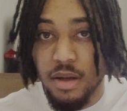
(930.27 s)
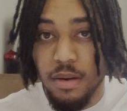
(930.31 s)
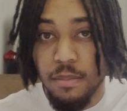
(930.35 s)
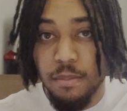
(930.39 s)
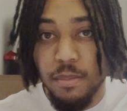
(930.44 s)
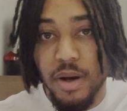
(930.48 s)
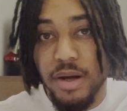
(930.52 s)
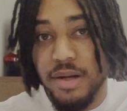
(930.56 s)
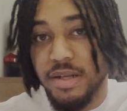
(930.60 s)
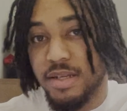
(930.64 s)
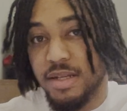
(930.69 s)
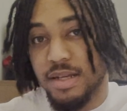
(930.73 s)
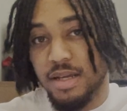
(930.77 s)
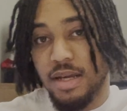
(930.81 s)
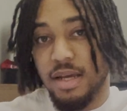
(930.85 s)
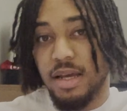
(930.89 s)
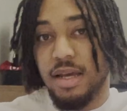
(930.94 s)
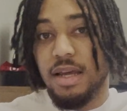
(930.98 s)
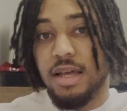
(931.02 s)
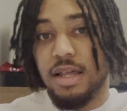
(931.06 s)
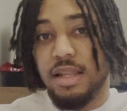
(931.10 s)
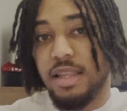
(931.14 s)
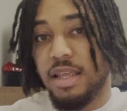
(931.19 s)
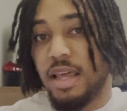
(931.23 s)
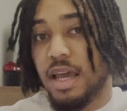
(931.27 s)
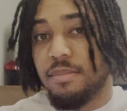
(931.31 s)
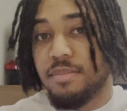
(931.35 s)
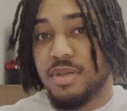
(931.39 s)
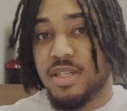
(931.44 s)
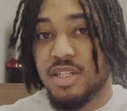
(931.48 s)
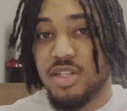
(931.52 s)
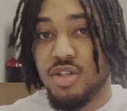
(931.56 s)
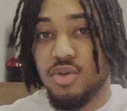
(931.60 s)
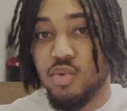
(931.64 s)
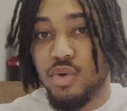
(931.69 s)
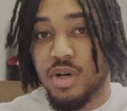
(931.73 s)
But the
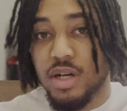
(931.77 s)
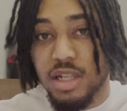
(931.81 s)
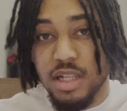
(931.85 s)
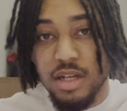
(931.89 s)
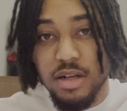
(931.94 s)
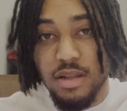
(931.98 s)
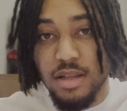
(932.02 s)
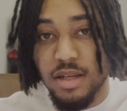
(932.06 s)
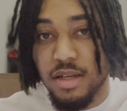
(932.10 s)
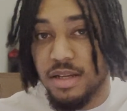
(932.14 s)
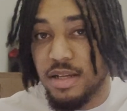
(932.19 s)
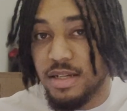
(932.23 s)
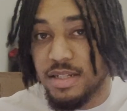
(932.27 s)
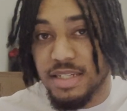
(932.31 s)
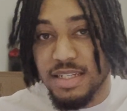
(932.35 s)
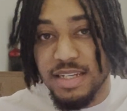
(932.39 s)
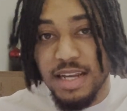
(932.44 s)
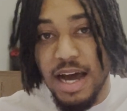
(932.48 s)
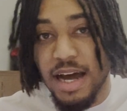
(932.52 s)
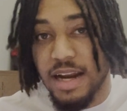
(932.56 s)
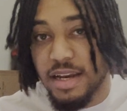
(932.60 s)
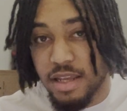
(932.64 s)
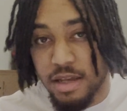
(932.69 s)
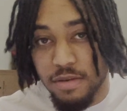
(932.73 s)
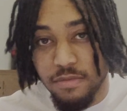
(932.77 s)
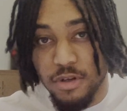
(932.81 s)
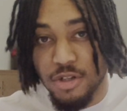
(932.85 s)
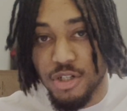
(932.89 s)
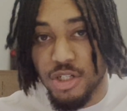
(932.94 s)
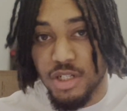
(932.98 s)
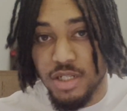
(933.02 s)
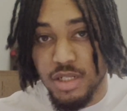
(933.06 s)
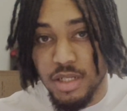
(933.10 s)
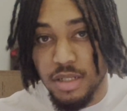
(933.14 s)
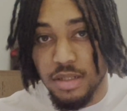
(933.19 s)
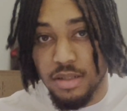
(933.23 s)
MCU clearly does not give a
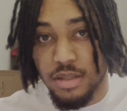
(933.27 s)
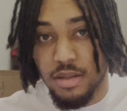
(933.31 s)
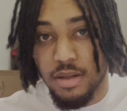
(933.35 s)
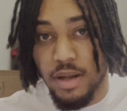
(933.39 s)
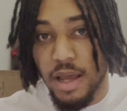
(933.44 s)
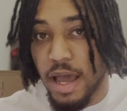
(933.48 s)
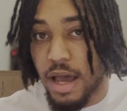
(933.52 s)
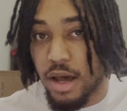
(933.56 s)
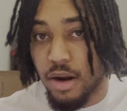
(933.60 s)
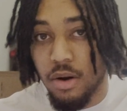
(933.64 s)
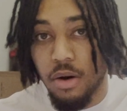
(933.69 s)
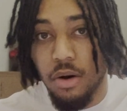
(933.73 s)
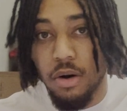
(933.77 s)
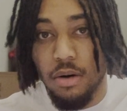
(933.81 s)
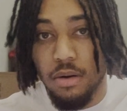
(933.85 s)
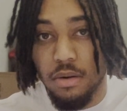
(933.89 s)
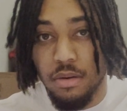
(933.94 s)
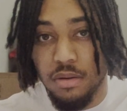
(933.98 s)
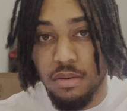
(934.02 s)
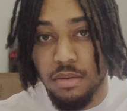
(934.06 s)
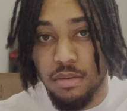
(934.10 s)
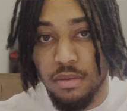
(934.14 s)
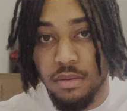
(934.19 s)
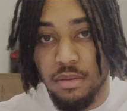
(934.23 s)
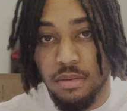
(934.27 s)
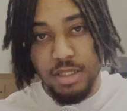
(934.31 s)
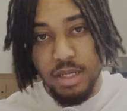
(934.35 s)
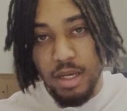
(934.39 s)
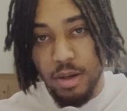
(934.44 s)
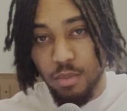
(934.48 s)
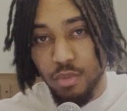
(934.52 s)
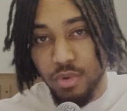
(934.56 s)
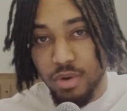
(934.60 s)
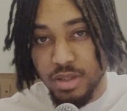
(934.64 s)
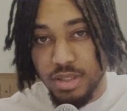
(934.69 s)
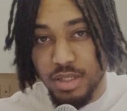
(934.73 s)
shit at all.
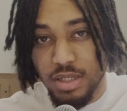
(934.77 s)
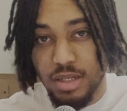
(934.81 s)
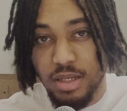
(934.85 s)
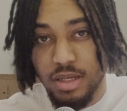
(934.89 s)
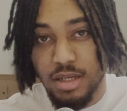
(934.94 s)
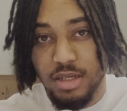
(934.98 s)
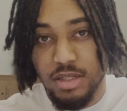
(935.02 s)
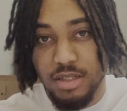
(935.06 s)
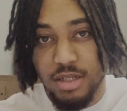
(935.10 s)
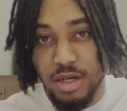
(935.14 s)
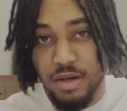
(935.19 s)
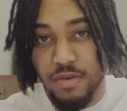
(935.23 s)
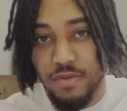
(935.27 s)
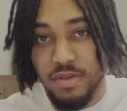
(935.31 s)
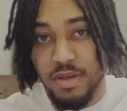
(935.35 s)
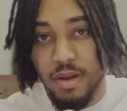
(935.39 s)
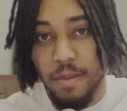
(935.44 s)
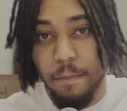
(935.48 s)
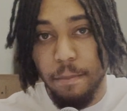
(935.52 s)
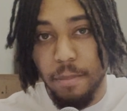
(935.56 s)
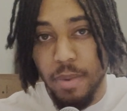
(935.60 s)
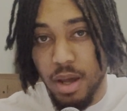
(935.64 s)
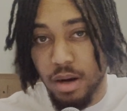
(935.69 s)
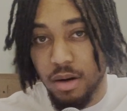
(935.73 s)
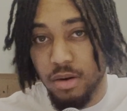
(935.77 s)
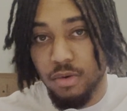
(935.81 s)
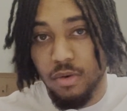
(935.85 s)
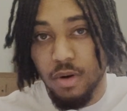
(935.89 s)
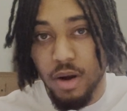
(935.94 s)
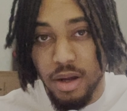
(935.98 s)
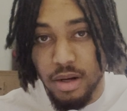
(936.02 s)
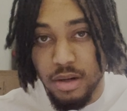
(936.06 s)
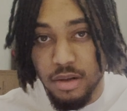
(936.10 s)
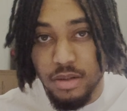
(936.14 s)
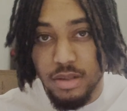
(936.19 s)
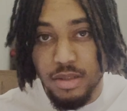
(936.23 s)
Sam Wilson deserves better
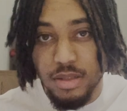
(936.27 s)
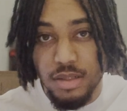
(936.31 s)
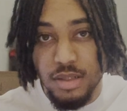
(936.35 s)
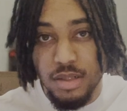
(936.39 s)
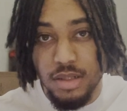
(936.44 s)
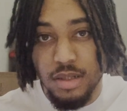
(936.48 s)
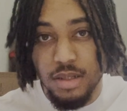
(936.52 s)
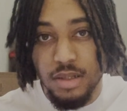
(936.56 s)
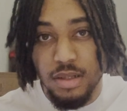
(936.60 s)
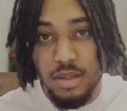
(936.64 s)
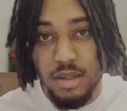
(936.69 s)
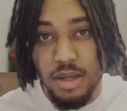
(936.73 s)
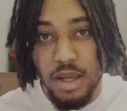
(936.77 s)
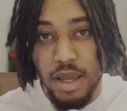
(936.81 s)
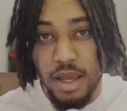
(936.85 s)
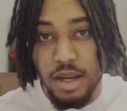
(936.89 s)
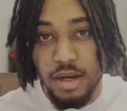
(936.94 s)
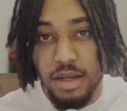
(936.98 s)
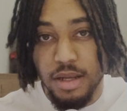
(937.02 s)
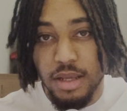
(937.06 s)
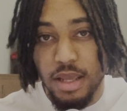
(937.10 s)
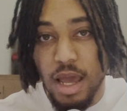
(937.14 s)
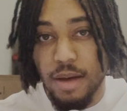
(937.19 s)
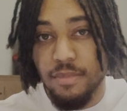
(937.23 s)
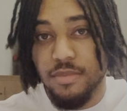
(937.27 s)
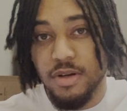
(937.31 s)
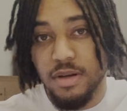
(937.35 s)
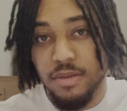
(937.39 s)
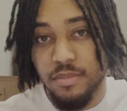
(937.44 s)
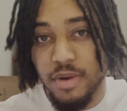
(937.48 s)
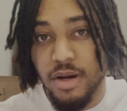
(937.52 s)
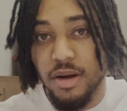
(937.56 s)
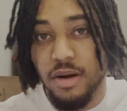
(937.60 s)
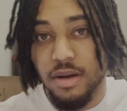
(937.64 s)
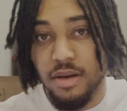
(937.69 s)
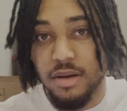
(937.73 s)
writers, and Captain
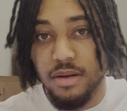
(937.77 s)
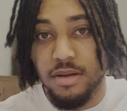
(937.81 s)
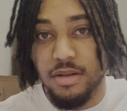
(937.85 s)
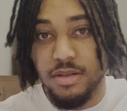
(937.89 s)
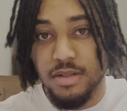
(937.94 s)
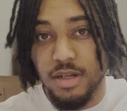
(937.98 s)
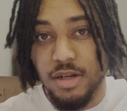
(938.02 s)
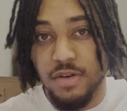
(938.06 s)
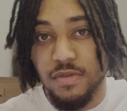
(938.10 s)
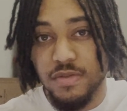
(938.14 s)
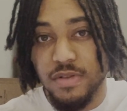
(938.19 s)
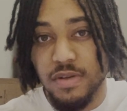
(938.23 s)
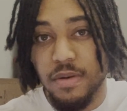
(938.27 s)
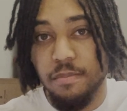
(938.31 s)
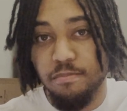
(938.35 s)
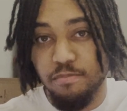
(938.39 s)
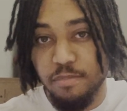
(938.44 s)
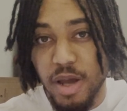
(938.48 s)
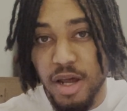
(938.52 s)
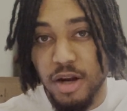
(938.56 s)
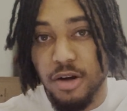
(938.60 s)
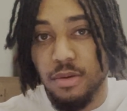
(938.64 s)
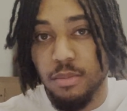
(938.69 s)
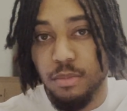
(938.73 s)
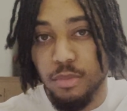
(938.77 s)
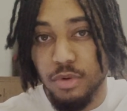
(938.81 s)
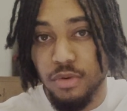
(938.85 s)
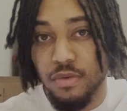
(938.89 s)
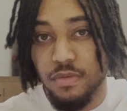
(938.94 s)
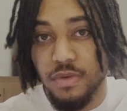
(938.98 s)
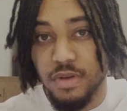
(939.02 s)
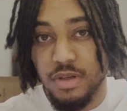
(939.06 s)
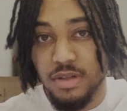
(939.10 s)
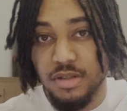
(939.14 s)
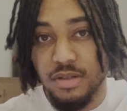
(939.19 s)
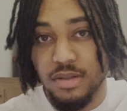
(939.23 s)
America deserves better
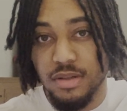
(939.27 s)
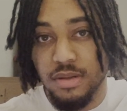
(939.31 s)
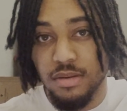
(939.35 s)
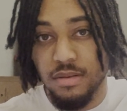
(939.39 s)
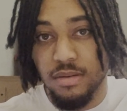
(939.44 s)
movies.